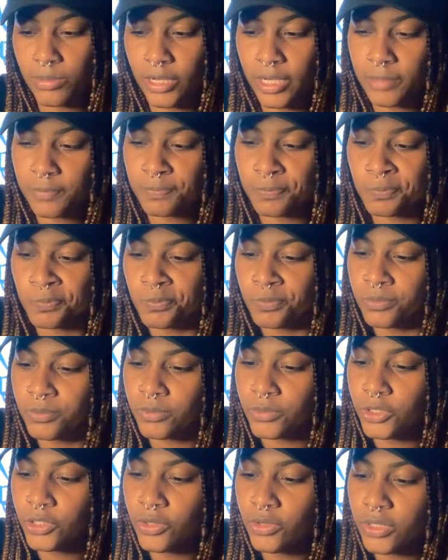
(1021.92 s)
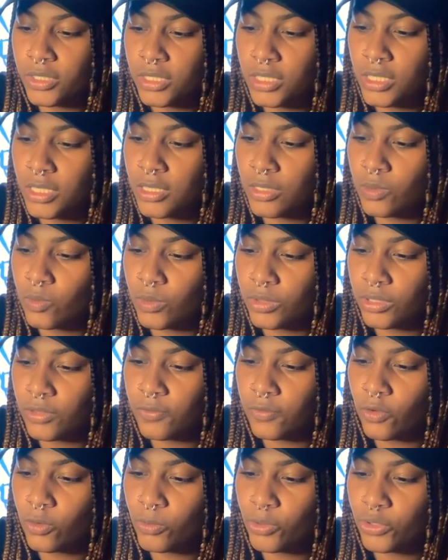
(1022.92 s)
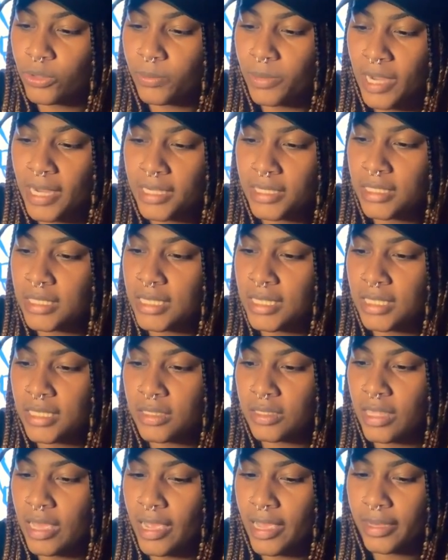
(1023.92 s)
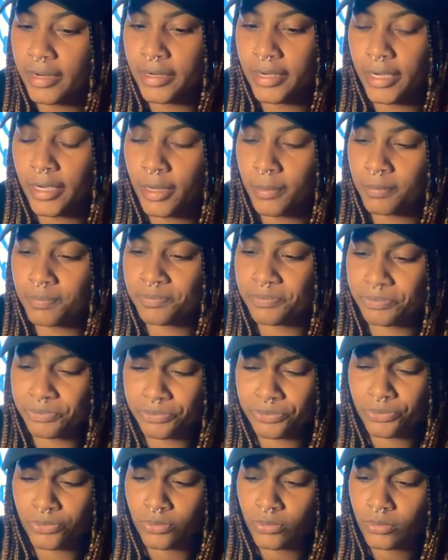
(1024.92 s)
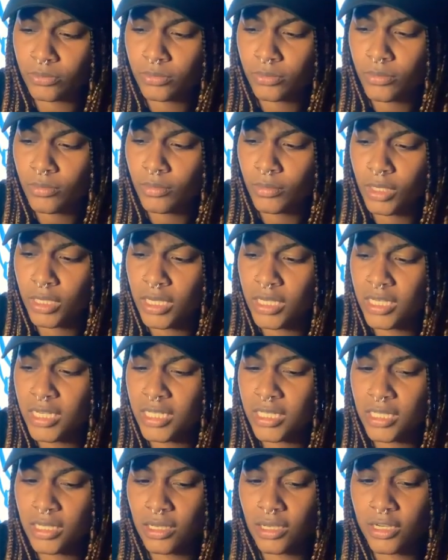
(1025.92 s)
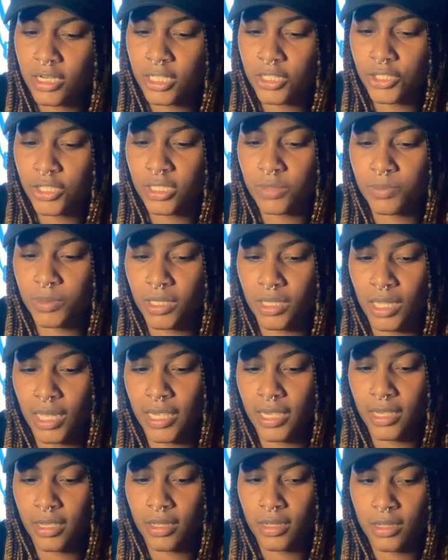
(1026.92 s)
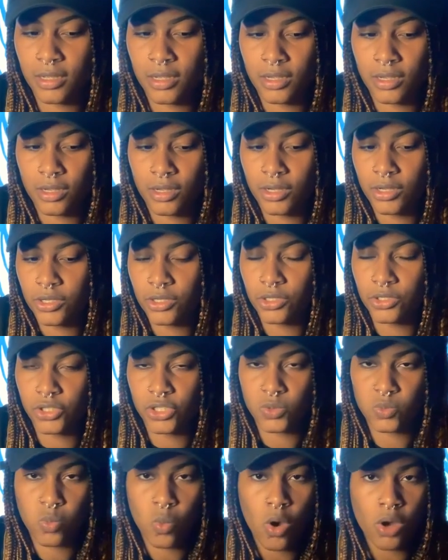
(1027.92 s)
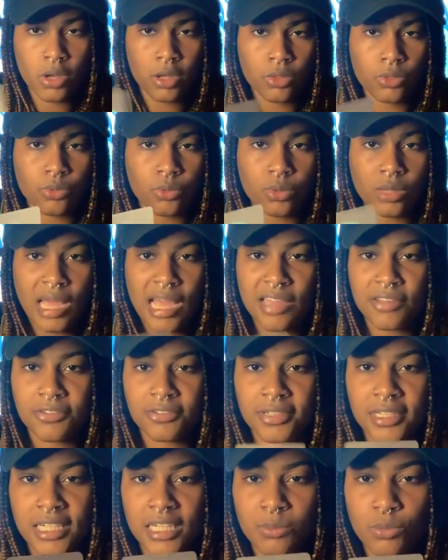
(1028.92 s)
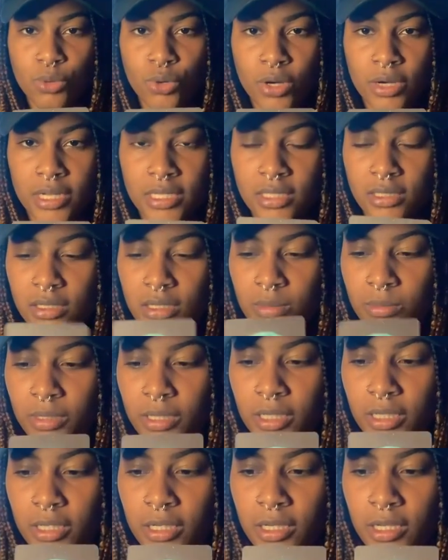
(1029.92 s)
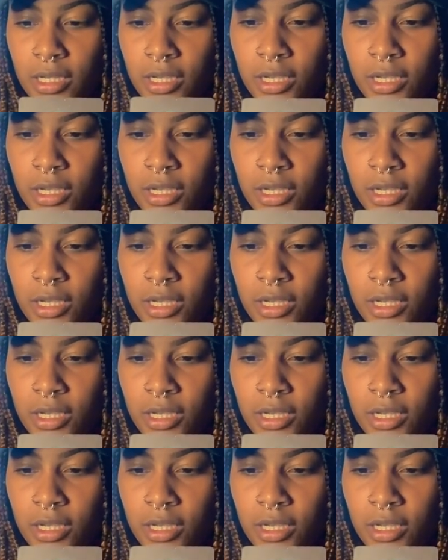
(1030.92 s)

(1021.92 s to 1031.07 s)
But you'll see with the full moon in Pisces that it isn't going to just be like you're just walking through life anymore. It's going to be